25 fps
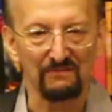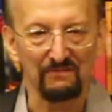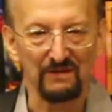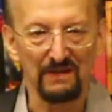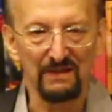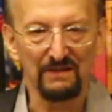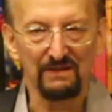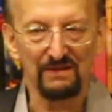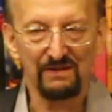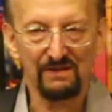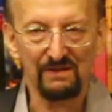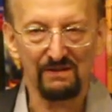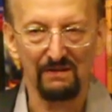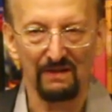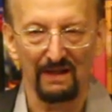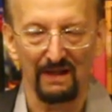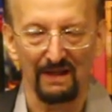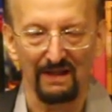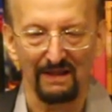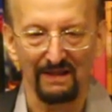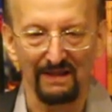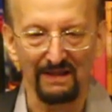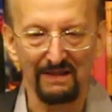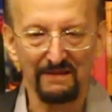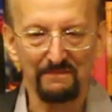Rose
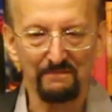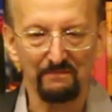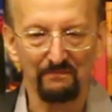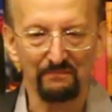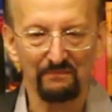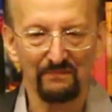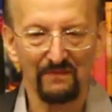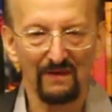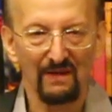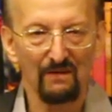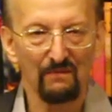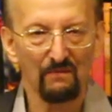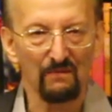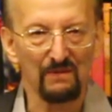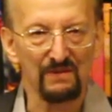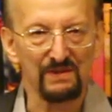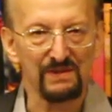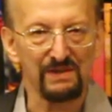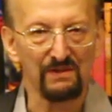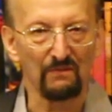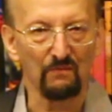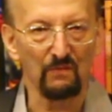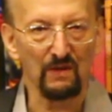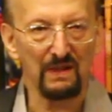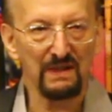Crowley,
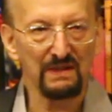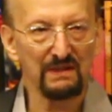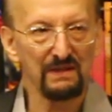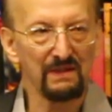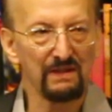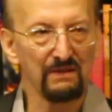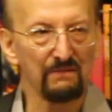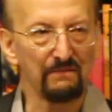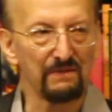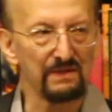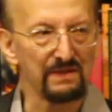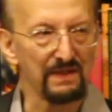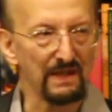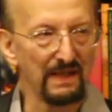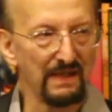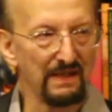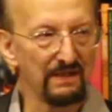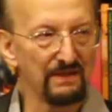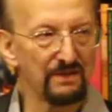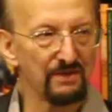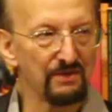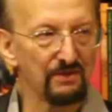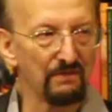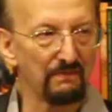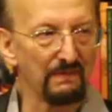was the one that was
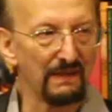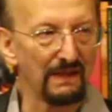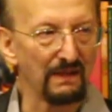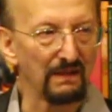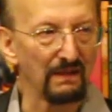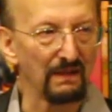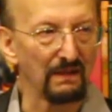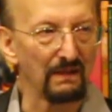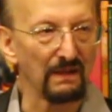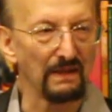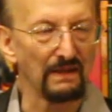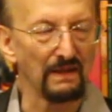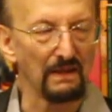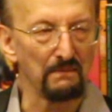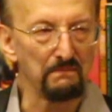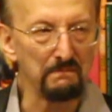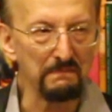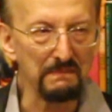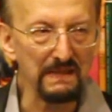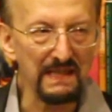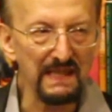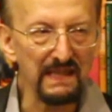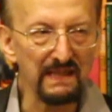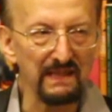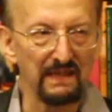instrumental, and
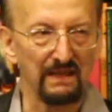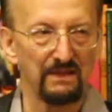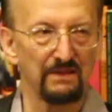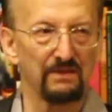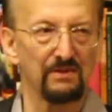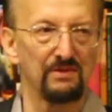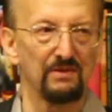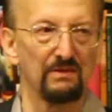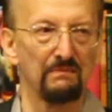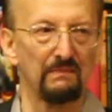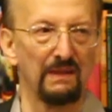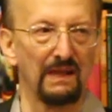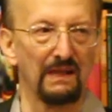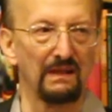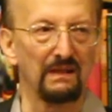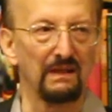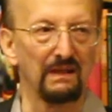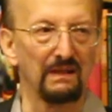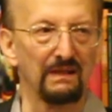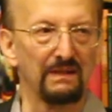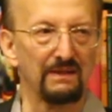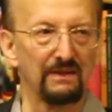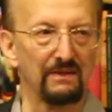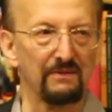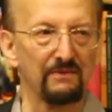I mean
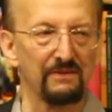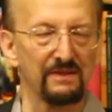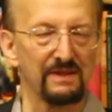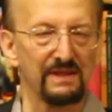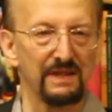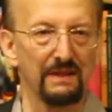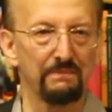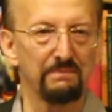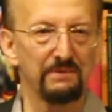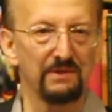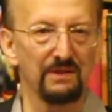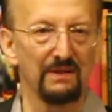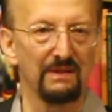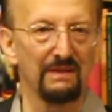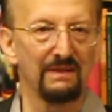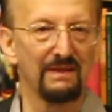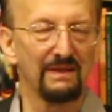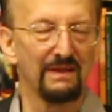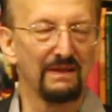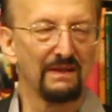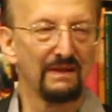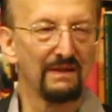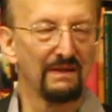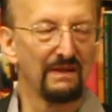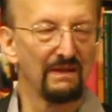instrumental, in the reception
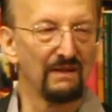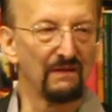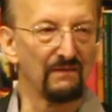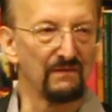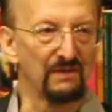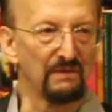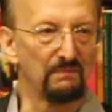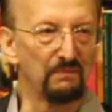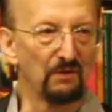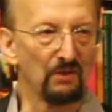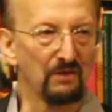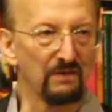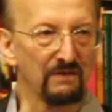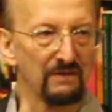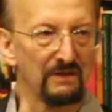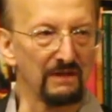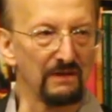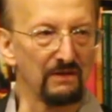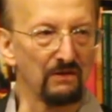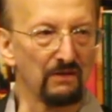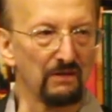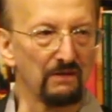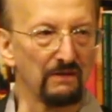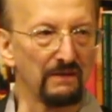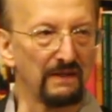of the Book of the
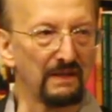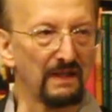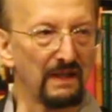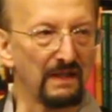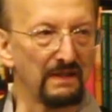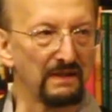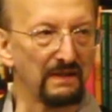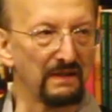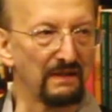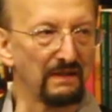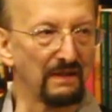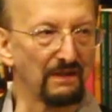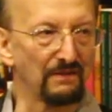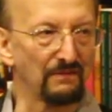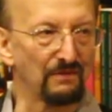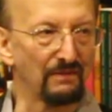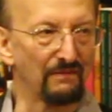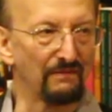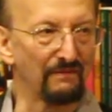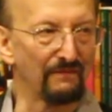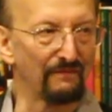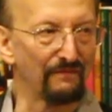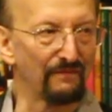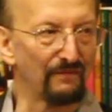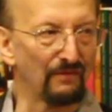Law in
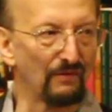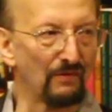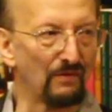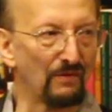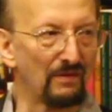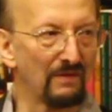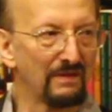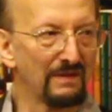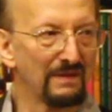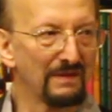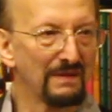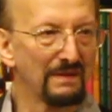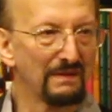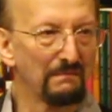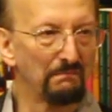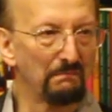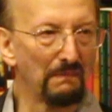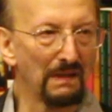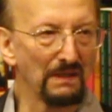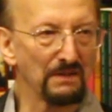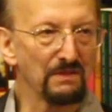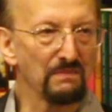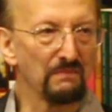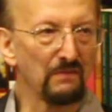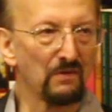1904,
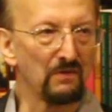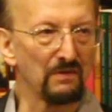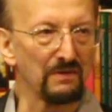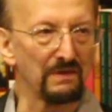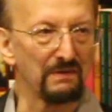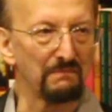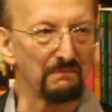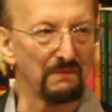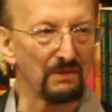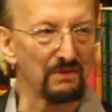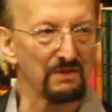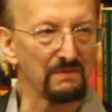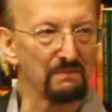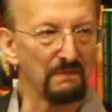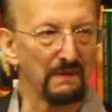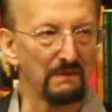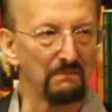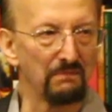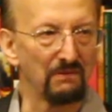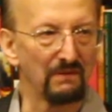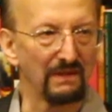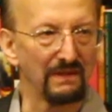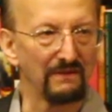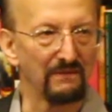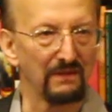much more than most
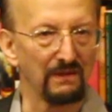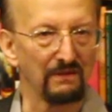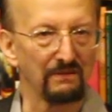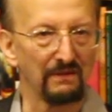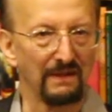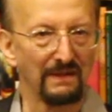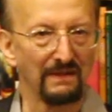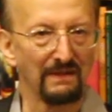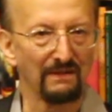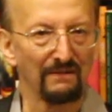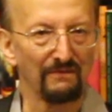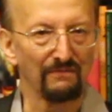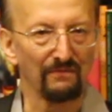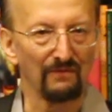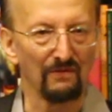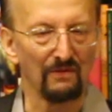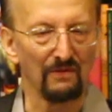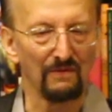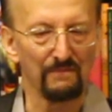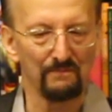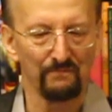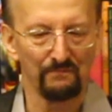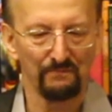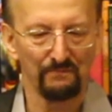people give her credit for.